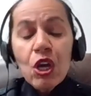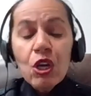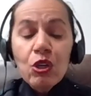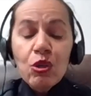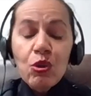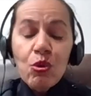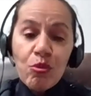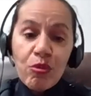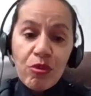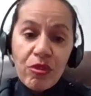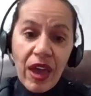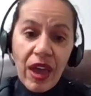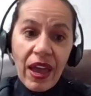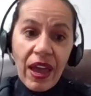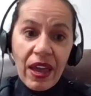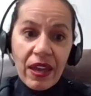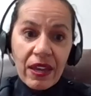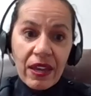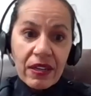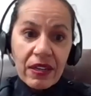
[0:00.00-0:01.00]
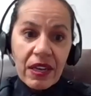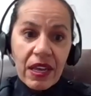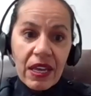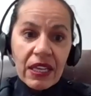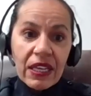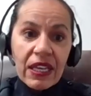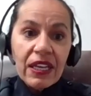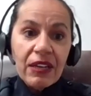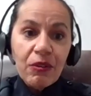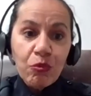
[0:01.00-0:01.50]
you then
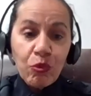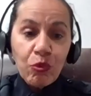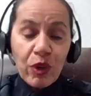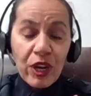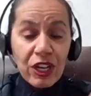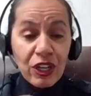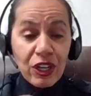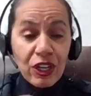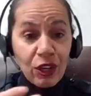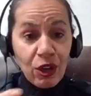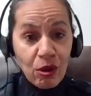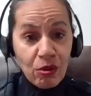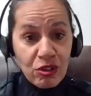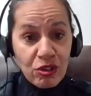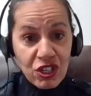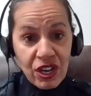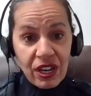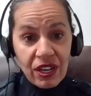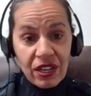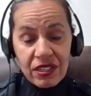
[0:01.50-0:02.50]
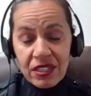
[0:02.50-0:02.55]
can renegotiate,